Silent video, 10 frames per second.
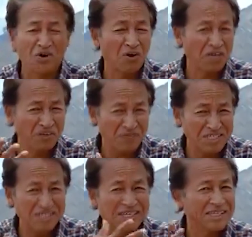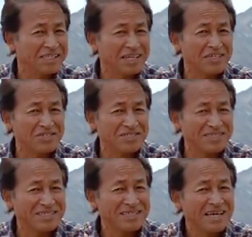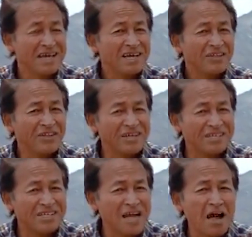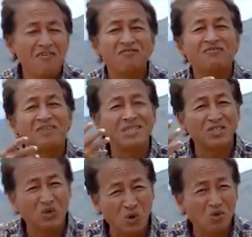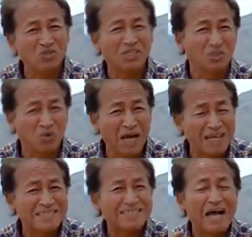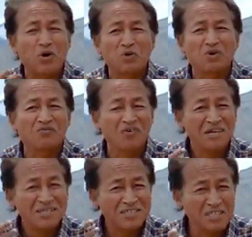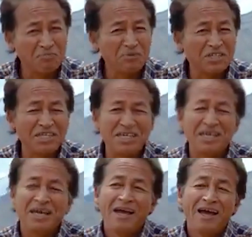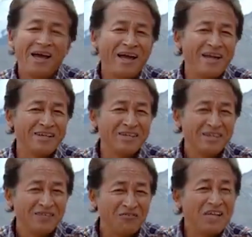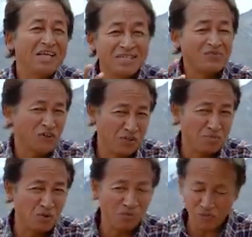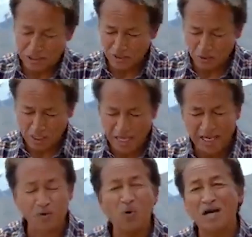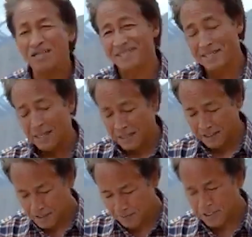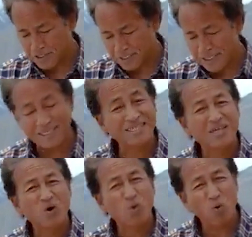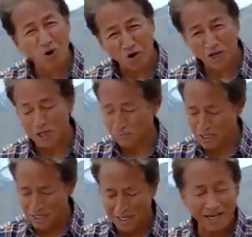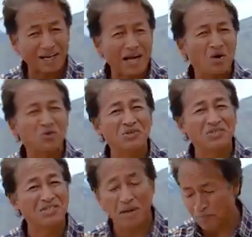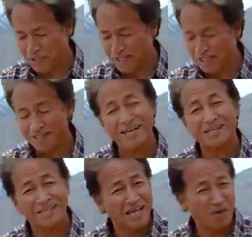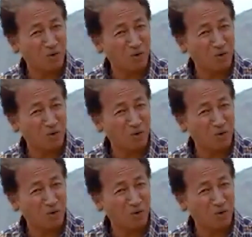or investigating agencies, their staff disclose it to us out of sympathy and feelings for the movement. So likewise, this person is warning me around something that they are